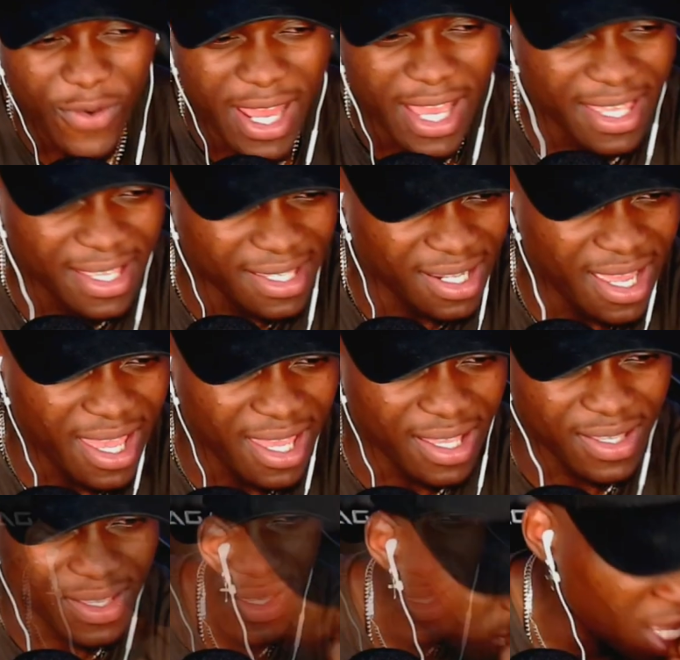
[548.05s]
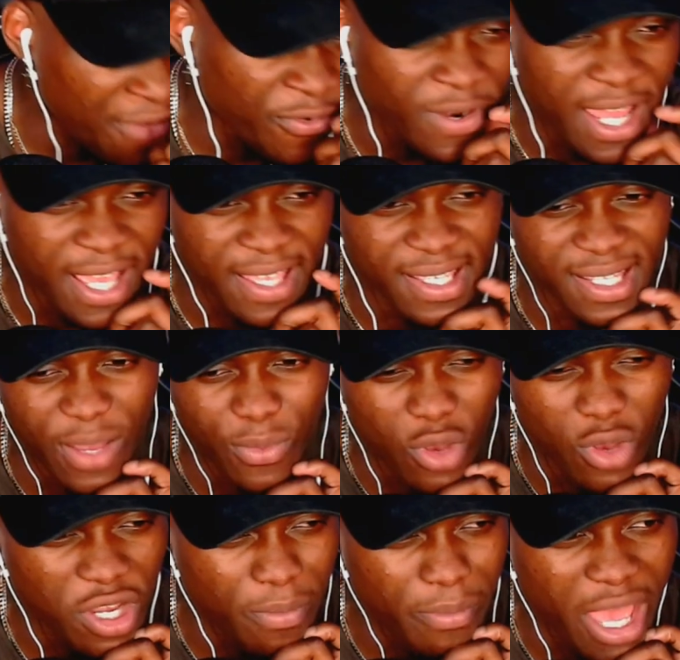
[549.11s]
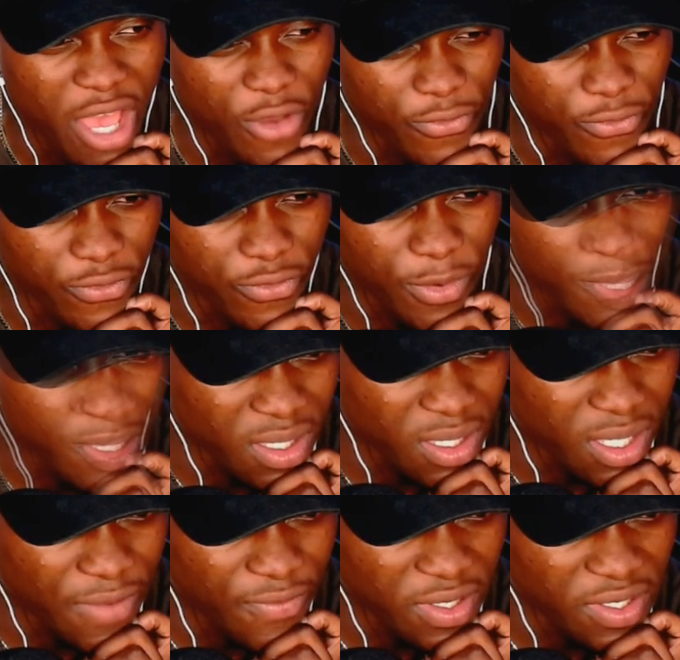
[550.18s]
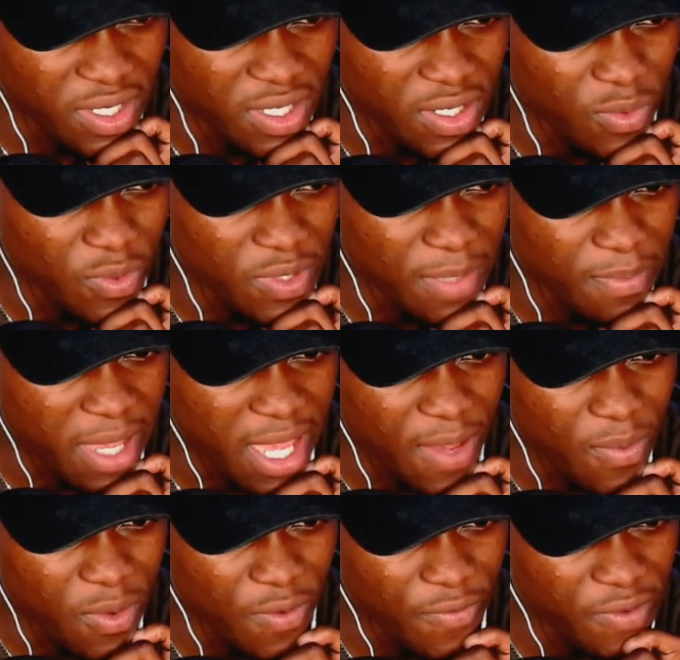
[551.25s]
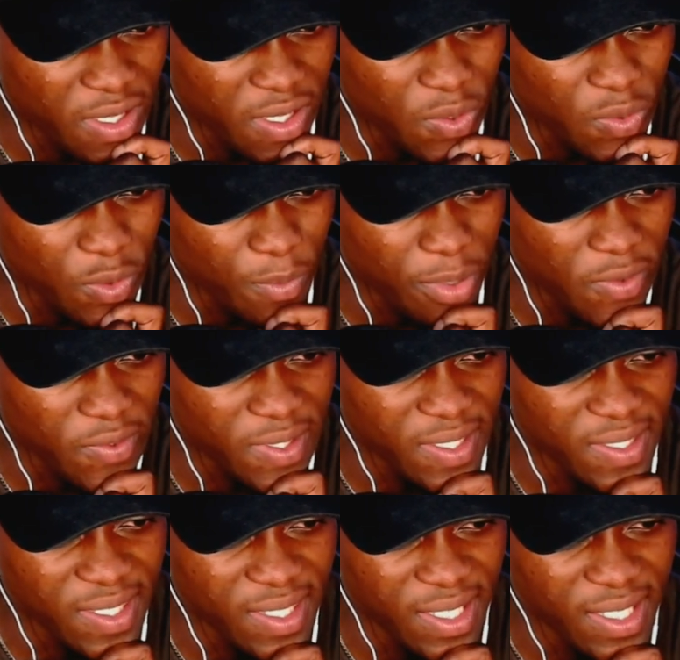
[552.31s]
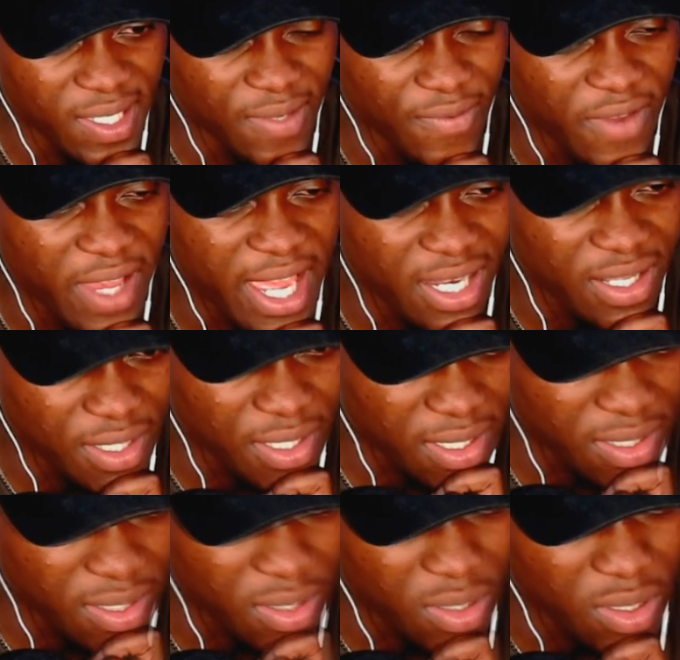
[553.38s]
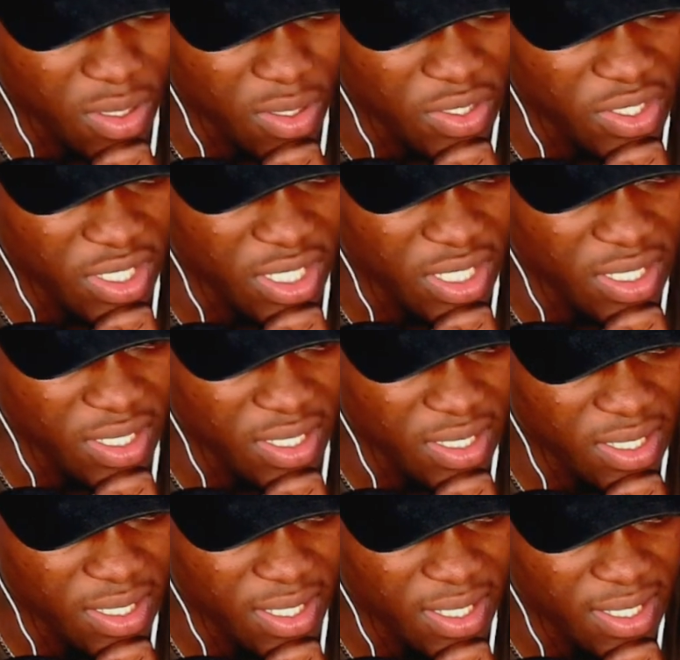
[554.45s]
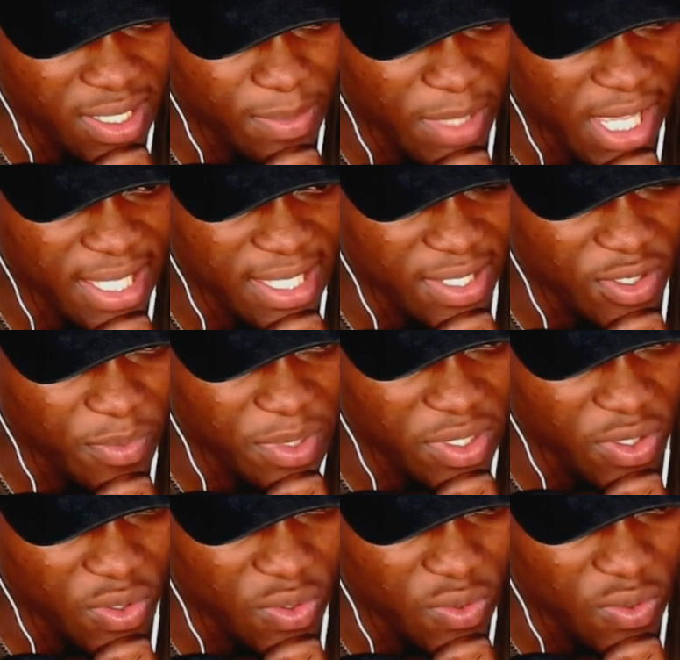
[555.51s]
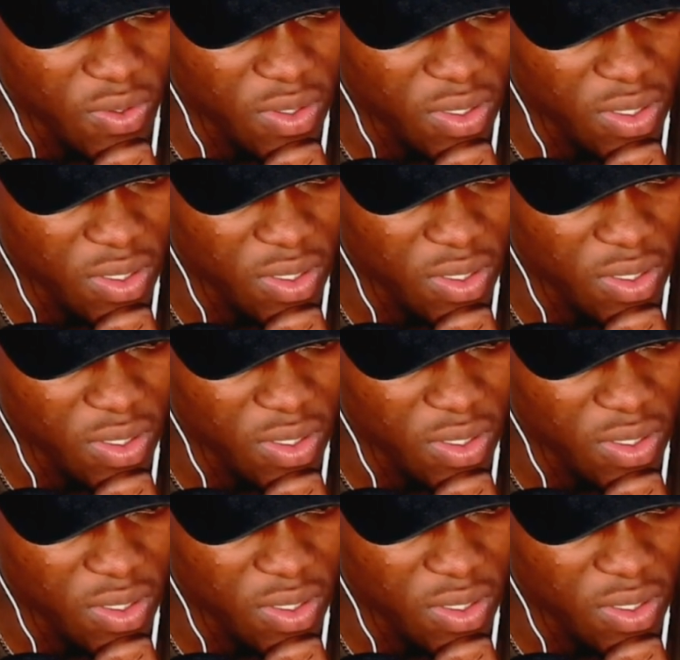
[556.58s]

like it's like word of mouth. If Kushida wields a power of equal potency to violence, Kushida sees me as an obstacle,